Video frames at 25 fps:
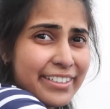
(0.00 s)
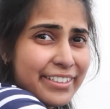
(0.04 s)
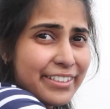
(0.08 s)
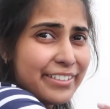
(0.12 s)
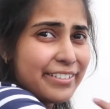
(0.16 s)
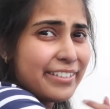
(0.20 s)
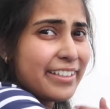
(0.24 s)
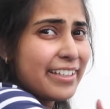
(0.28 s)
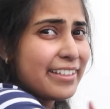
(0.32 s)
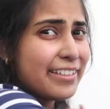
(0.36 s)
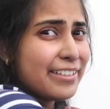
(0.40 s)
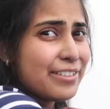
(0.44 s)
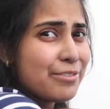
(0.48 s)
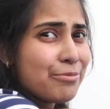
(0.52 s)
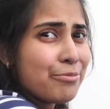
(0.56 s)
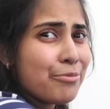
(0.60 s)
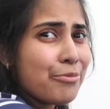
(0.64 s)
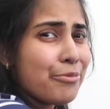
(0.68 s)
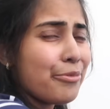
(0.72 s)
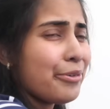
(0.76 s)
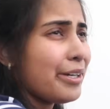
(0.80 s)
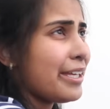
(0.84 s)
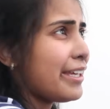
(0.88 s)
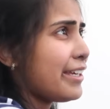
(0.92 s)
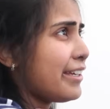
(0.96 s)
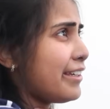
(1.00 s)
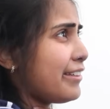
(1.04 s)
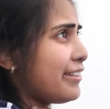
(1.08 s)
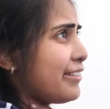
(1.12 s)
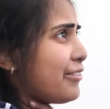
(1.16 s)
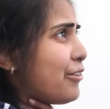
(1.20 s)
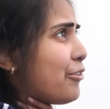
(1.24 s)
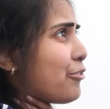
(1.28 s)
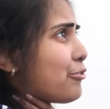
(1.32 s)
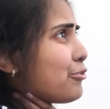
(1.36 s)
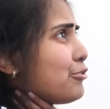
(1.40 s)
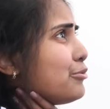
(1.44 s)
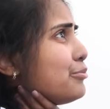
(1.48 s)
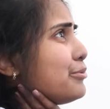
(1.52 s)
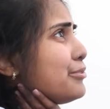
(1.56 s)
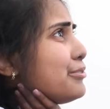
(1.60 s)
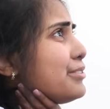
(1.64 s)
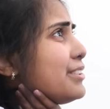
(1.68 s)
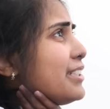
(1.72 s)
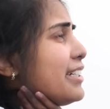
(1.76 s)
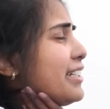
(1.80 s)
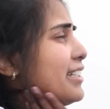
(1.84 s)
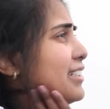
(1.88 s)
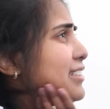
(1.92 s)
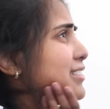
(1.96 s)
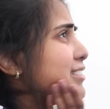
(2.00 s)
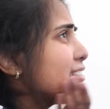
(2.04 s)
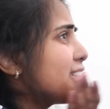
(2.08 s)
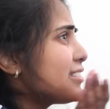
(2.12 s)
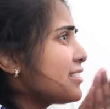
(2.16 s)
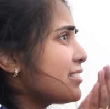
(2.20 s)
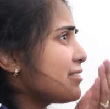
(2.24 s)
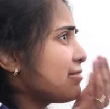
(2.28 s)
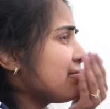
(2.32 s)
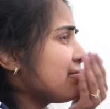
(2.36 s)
you get this weird, horrible taste.